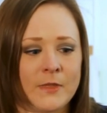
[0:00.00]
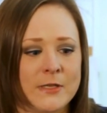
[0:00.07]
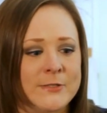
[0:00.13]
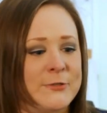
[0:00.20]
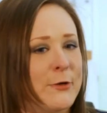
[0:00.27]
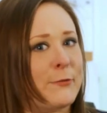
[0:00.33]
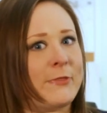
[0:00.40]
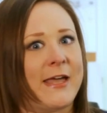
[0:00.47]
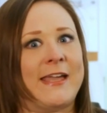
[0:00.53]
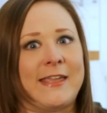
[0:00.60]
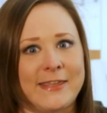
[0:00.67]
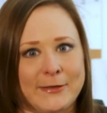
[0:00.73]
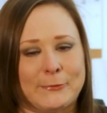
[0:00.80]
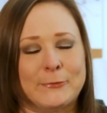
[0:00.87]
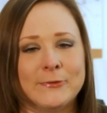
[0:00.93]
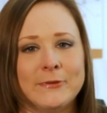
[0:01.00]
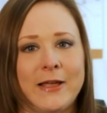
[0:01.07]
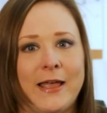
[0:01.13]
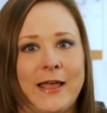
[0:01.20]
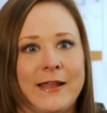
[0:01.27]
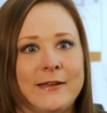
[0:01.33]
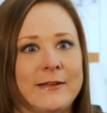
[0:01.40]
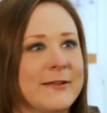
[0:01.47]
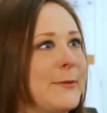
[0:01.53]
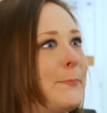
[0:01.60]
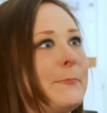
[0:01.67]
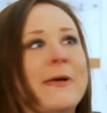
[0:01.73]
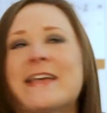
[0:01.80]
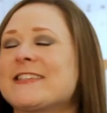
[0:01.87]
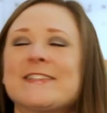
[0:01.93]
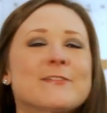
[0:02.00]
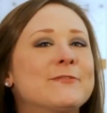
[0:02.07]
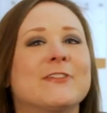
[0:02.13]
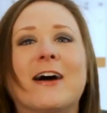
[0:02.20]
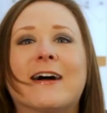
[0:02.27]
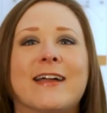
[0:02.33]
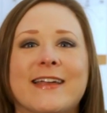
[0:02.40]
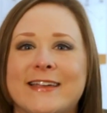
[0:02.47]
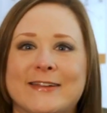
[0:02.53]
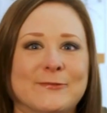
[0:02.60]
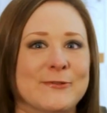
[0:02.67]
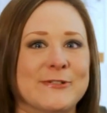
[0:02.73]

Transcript: So thank you and best of luck in